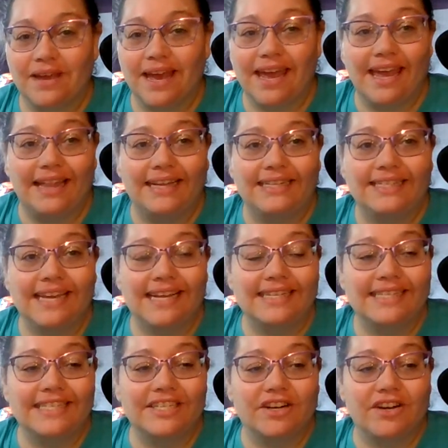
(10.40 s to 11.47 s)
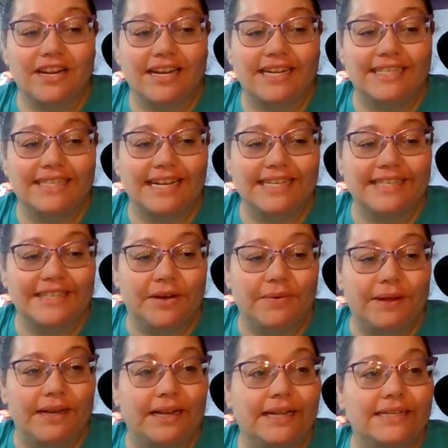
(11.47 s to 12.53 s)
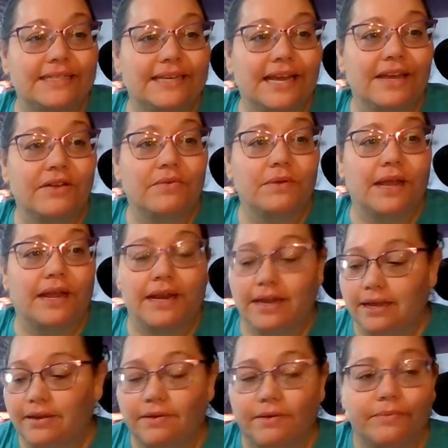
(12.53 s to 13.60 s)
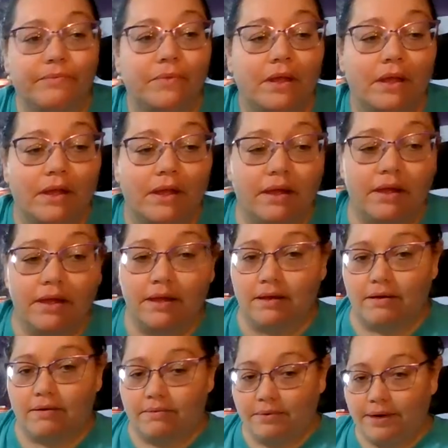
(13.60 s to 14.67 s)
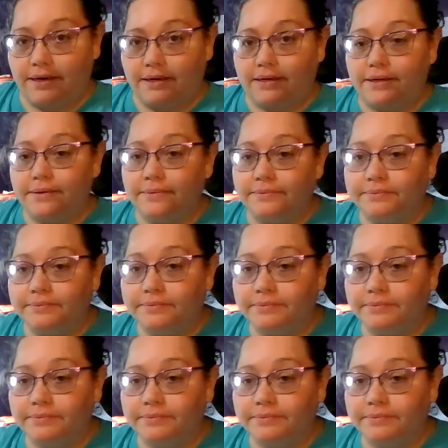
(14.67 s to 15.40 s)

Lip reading: Okay, let's get started. Let's get sewing. Let's get creating here. All right.